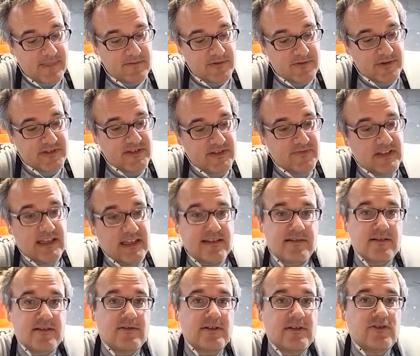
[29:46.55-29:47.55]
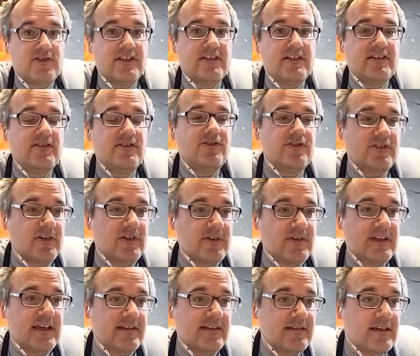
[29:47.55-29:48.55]
Chrissy Valento, and she teaches all
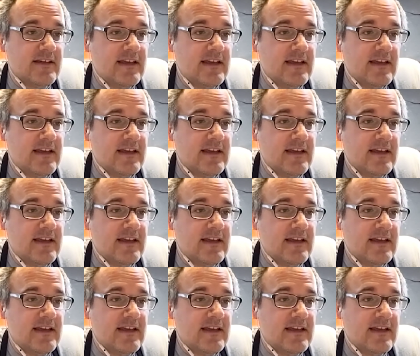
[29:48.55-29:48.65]
that